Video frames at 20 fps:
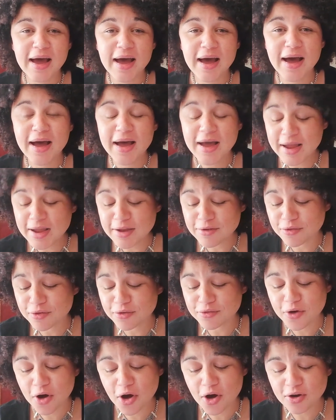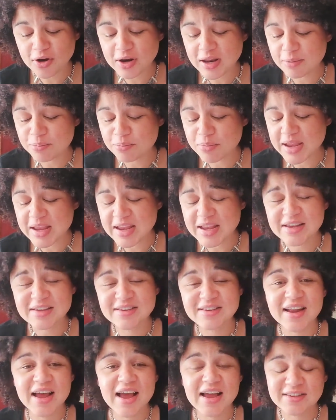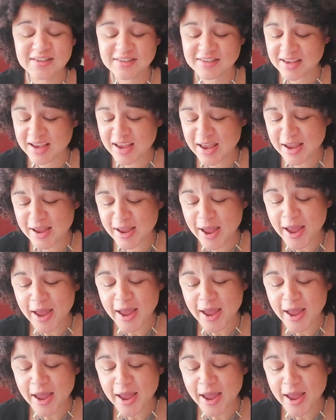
hive of honey bees, and I say,